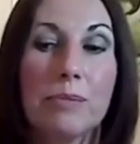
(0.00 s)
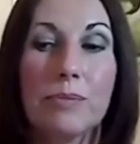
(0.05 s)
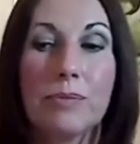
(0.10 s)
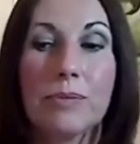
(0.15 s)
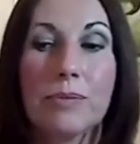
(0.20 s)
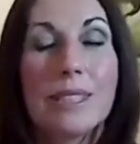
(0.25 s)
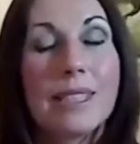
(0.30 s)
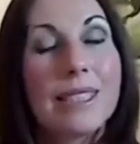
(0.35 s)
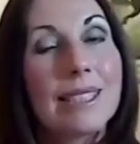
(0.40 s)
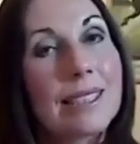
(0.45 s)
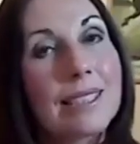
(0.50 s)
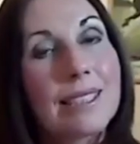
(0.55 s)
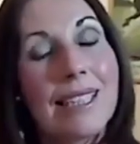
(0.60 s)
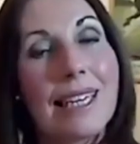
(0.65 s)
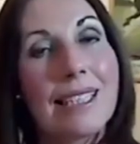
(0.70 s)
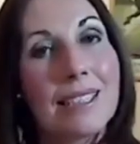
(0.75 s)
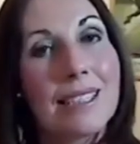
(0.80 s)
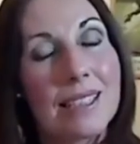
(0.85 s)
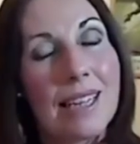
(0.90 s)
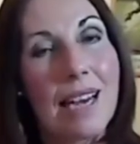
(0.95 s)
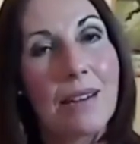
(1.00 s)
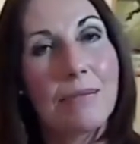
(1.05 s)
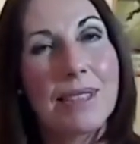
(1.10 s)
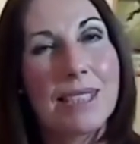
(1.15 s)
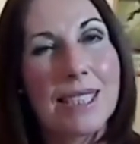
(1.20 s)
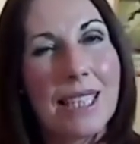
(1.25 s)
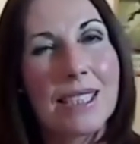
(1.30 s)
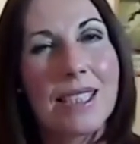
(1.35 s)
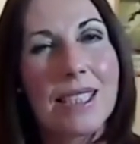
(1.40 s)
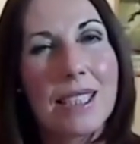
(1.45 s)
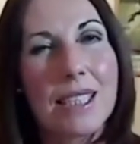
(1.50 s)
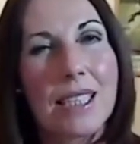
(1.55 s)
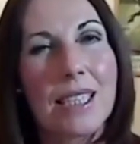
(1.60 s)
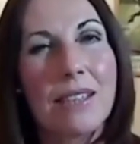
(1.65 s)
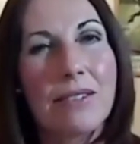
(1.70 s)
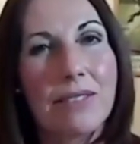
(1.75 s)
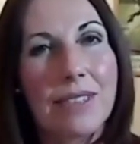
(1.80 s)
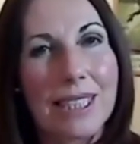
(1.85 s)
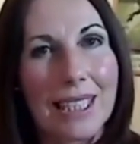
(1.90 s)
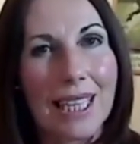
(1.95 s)

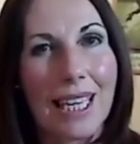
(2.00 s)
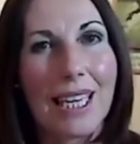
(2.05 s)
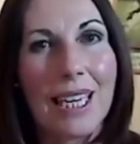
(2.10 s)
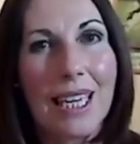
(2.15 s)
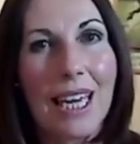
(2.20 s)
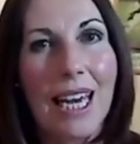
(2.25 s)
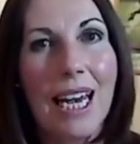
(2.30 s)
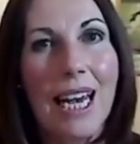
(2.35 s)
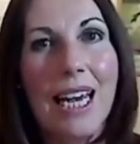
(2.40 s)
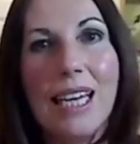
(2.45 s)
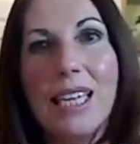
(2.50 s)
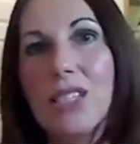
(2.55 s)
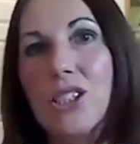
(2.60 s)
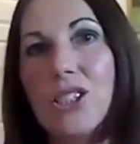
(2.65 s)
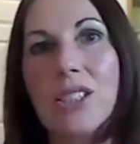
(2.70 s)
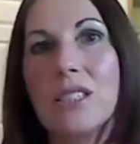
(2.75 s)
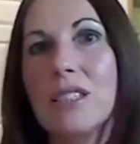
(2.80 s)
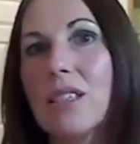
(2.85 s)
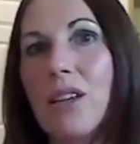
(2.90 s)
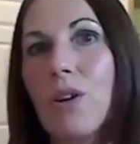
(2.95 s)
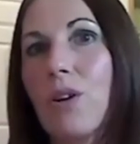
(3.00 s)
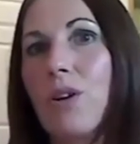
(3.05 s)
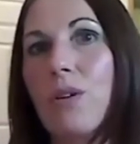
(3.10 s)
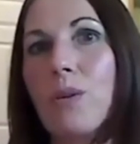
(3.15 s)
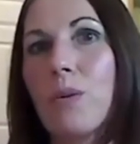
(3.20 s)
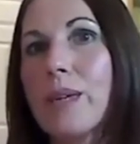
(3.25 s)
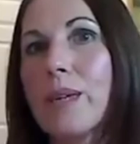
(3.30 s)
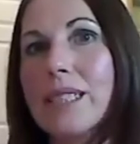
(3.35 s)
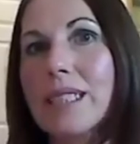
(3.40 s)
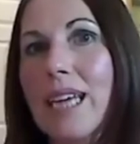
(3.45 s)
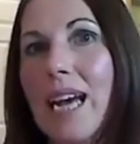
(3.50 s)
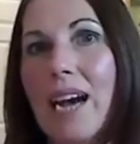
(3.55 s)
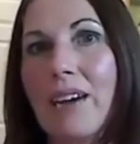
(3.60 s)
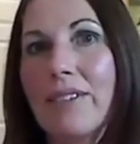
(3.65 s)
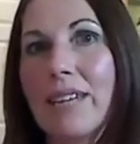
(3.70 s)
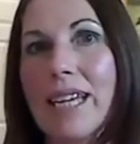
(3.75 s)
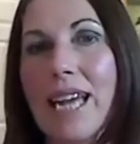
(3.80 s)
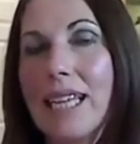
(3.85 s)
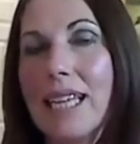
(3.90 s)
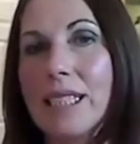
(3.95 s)
sensitive skincare, it doesn't always
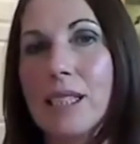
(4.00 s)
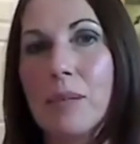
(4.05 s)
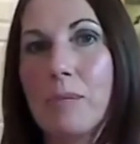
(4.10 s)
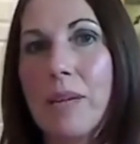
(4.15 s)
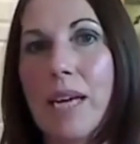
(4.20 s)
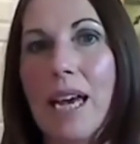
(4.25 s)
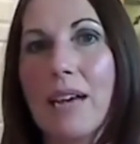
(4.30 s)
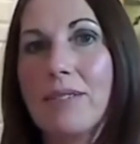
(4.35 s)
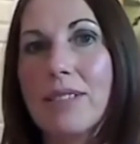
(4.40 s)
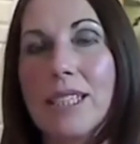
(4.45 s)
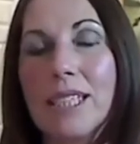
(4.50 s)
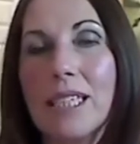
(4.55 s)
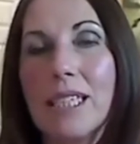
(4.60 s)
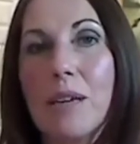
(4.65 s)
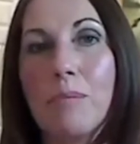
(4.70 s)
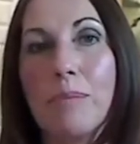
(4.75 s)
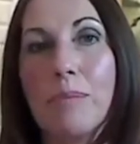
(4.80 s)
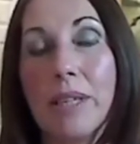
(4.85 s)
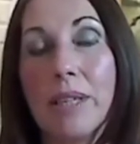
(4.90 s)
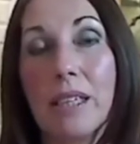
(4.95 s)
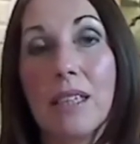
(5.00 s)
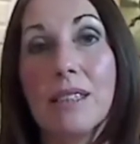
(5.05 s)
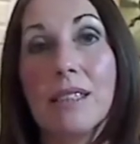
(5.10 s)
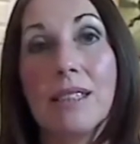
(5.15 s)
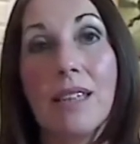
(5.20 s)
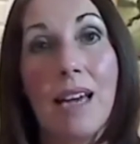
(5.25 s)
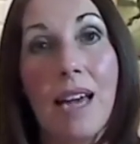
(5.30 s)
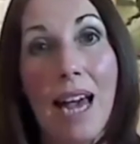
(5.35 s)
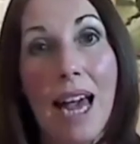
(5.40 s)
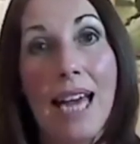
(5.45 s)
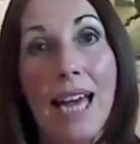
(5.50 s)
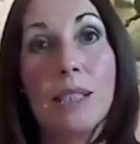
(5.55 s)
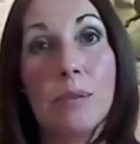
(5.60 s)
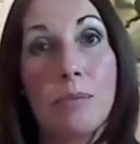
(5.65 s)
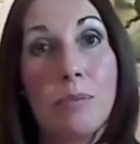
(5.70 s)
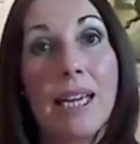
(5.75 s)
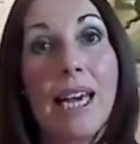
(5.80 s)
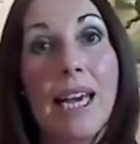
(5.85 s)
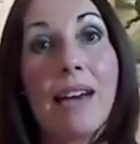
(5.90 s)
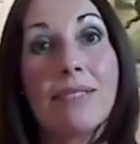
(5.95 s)
carry SPFs in it, because
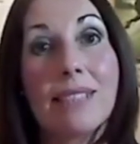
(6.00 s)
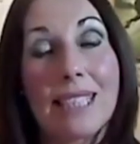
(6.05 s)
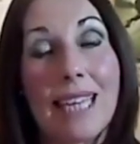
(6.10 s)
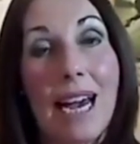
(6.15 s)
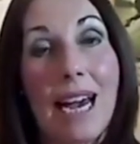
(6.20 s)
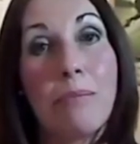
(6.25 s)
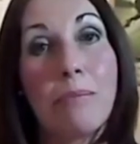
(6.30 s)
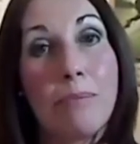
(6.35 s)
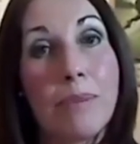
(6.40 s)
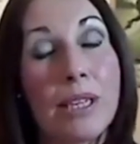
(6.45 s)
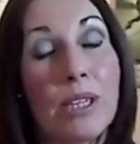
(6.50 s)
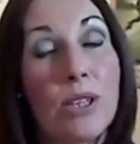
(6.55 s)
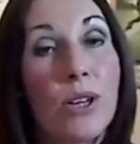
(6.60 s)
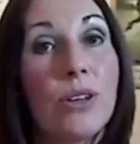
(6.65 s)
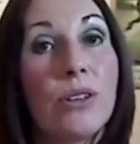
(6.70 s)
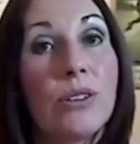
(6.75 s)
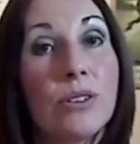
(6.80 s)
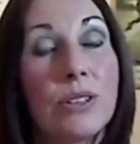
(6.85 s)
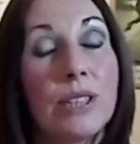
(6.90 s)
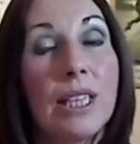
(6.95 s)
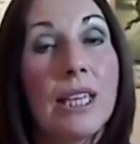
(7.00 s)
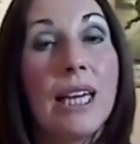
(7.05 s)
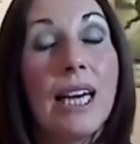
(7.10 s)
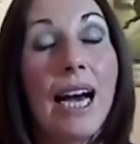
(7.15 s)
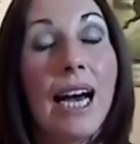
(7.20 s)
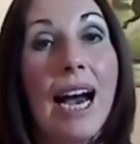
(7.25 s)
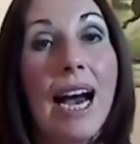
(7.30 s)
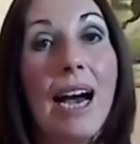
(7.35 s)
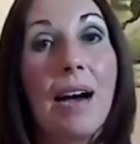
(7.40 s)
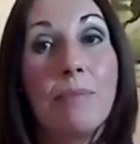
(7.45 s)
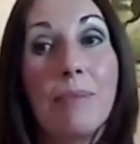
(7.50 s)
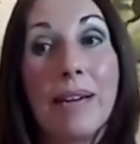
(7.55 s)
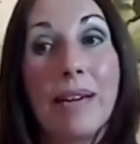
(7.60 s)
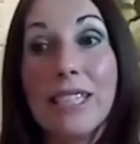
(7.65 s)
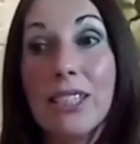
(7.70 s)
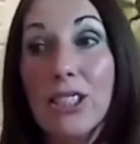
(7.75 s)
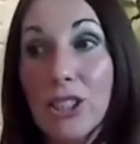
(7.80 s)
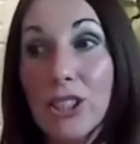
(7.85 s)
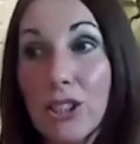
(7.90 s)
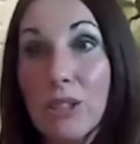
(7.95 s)
SPFs can be known
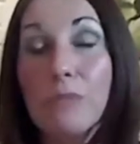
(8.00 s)
in some